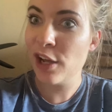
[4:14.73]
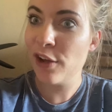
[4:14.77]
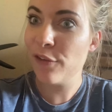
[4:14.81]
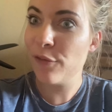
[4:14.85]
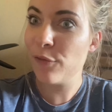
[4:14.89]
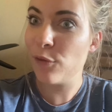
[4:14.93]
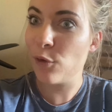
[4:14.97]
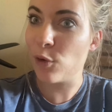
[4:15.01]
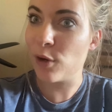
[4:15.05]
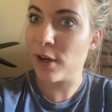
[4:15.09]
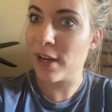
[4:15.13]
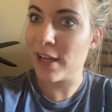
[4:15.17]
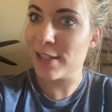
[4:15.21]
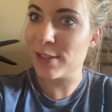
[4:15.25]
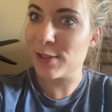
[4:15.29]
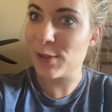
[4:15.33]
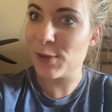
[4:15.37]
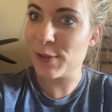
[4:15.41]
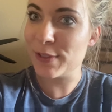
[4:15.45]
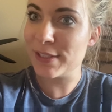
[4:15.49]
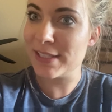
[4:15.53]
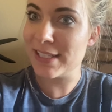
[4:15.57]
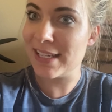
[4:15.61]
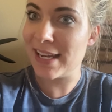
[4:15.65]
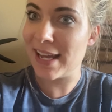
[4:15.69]
four days
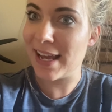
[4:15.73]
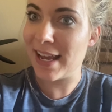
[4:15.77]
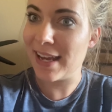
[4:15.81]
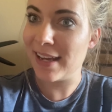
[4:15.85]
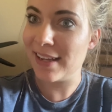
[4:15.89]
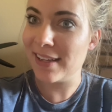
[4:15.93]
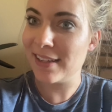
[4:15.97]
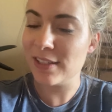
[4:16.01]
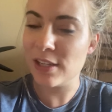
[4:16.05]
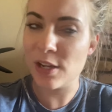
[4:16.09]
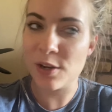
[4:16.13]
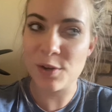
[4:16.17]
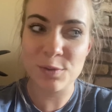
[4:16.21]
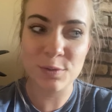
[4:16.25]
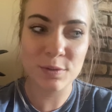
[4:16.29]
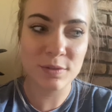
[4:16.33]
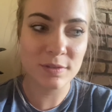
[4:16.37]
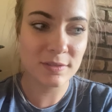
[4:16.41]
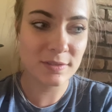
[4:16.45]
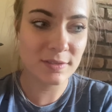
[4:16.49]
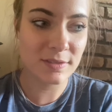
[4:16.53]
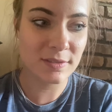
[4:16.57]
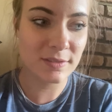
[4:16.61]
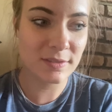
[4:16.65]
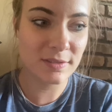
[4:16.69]
old today. No,
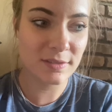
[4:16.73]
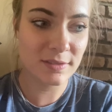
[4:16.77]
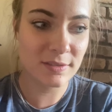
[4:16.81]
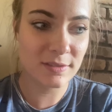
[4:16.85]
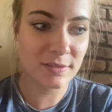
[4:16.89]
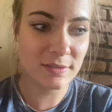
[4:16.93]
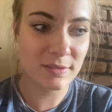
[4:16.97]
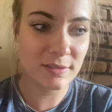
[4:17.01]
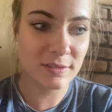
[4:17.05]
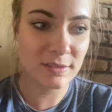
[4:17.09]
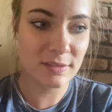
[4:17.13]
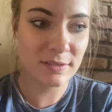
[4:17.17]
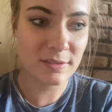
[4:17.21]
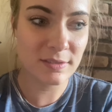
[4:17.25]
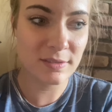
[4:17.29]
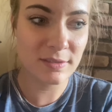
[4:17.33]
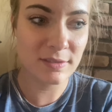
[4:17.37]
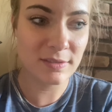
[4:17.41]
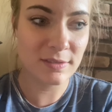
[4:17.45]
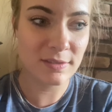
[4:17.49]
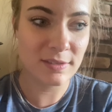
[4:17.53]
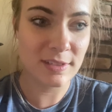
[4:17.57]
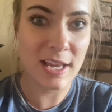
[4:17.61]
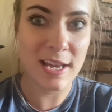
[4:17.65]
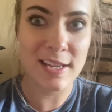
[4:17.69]

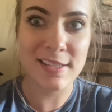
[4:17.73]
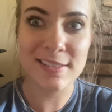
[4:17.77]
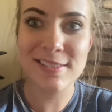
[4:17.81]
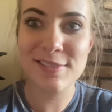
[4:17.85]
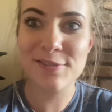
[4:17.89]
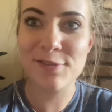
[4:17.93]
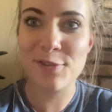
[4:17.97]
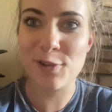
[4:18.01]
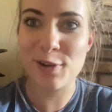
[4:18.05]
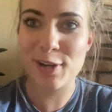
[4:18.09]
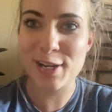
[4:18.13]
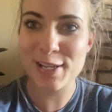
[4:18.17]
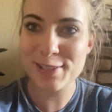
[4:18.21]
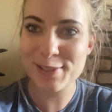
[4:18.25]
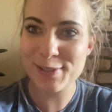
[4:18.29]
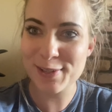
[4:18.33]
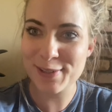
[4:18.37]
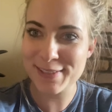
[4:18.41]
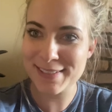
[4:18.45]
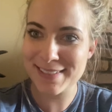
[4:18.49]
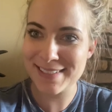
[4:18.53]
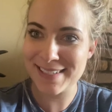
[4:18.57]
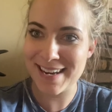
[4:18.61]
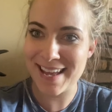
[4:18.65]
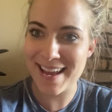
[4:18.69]
yes, four days
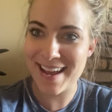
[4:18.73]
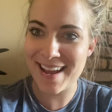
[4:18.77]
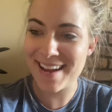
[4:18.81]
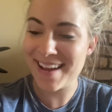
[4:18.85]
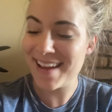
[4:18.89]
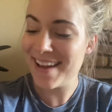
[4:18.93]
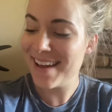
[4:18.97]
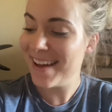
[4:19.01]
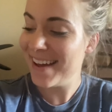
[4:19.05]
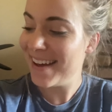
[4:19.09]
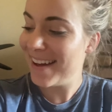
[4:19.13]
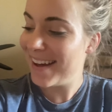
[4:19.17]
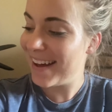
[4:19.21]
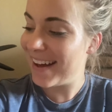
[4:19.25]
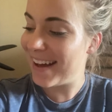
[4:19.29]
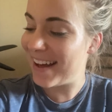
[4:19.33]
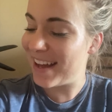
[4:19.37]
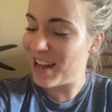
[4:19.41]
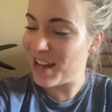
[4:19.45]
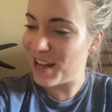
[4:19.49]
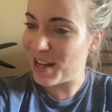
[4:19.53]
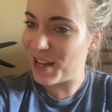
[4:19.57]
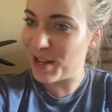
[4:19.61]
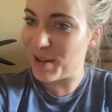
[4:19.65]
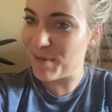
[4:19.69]
old today.
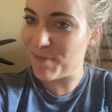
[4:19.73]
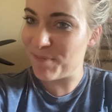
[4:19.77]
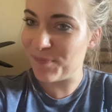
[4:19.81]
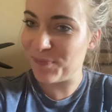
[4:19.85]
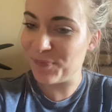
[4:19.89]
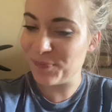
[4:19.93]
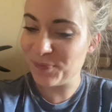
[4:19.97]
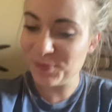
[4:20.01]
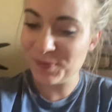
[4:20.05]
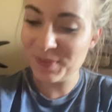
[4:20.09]
Um,